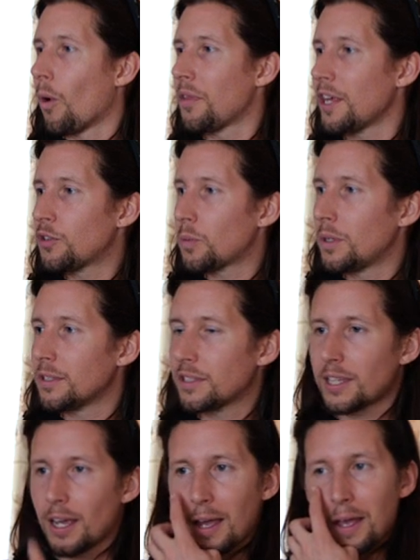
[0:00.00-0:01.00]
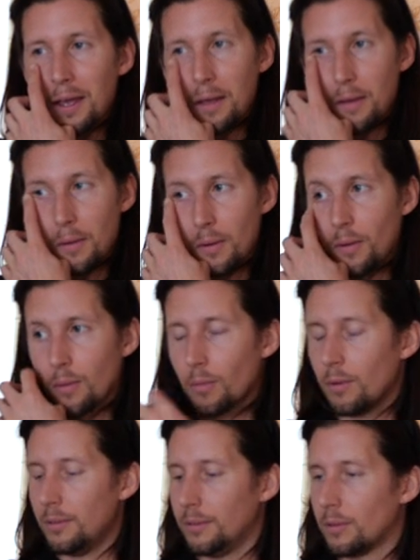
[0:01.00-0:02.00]
Well, these ones that are.
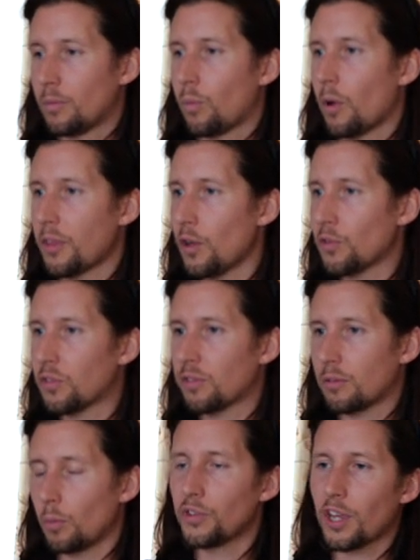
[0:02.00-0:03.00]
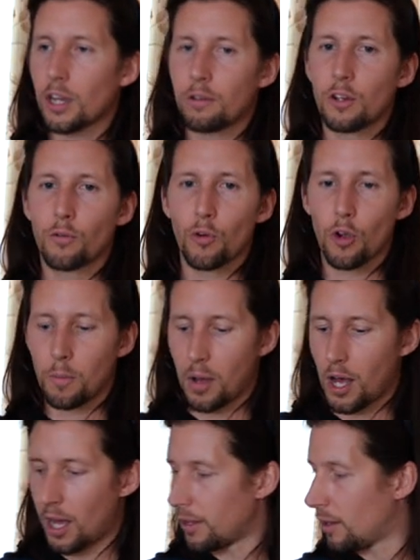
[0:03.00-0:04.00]
Well, those, the ones that you're in your room
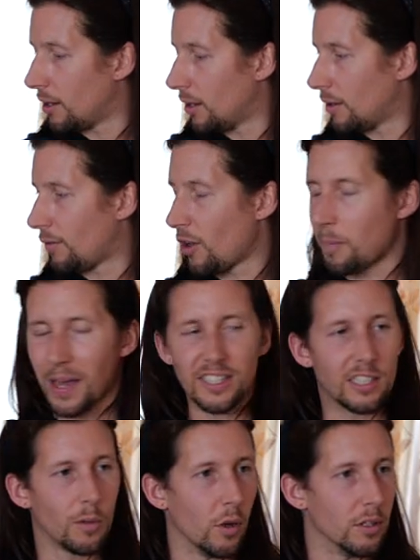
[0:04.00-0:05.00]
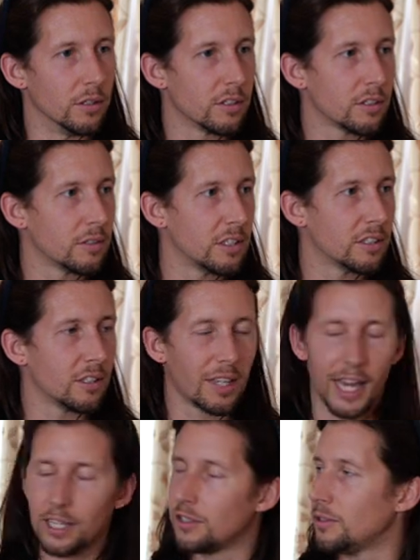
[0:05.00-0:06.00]
are the very basic ones, just in
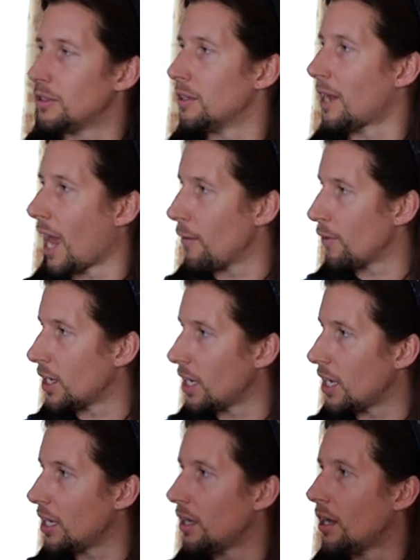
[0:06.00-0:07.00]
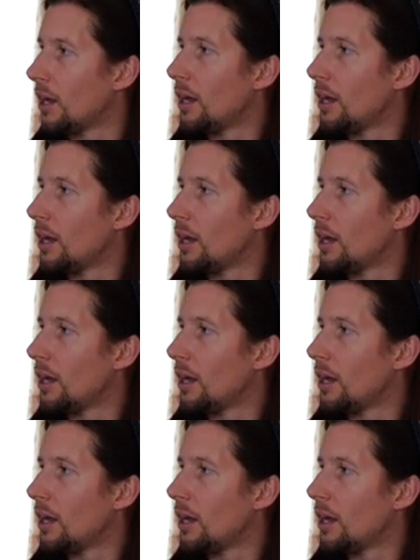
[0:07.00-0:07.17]
case you didn't have any.